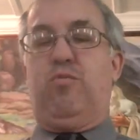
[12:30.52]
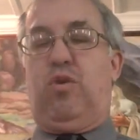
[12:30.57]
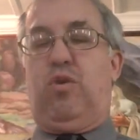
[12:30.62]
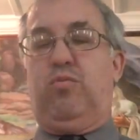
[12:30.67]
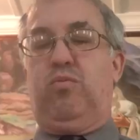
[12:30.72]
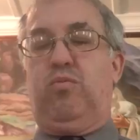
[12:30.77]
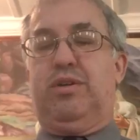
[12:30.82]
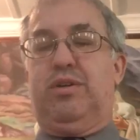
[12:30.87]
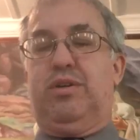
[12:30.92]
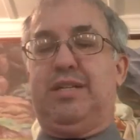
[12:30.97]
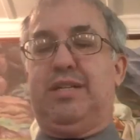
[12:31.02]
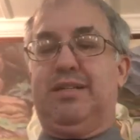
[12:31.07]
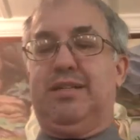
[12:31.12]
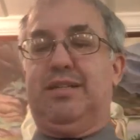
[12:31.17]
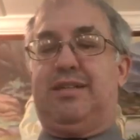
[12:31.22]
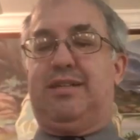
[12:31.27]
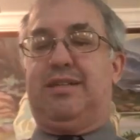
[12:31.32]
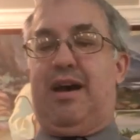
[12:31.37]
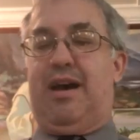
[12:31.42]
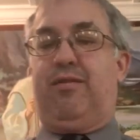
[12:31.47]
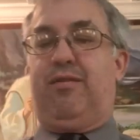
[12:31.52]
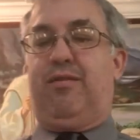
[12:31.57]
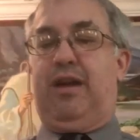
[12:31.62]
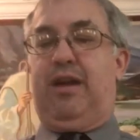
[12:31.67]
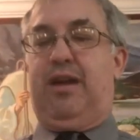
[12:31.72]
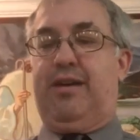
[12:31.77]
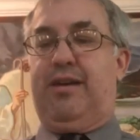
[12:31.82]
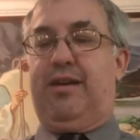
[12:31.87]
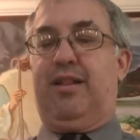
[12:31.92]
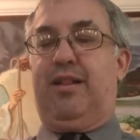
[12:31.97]
what was his down,
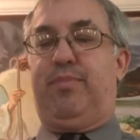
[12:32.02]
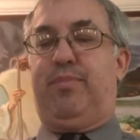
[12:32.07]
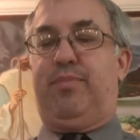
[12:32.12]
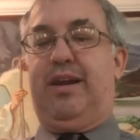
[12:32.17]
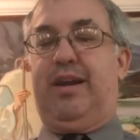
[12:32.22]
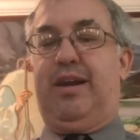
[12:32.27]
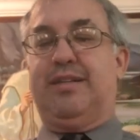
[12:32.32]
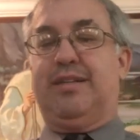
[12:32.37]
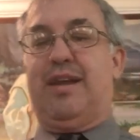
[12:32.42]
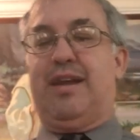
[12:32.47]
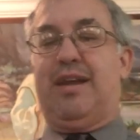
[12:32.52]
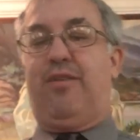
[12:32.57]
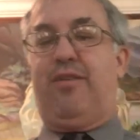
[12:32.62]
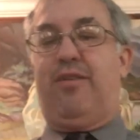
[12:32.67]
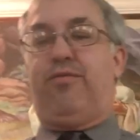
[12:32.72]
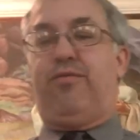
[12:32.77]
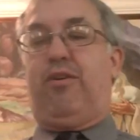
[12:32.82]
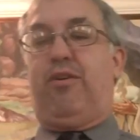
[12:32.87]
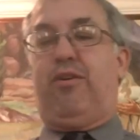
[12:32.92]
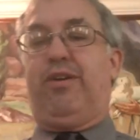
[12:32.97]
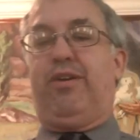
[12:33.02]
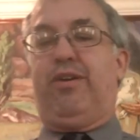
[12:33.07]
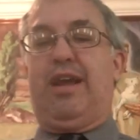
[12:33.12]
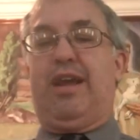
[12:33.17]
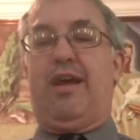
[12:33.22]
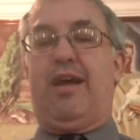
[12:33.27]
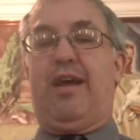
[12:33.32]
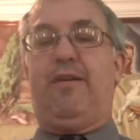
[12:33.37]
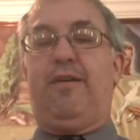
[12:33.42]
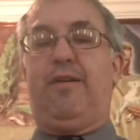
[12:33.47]
ended up being his downfall in the
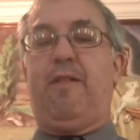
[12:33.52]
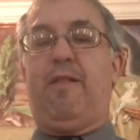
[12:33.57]
end.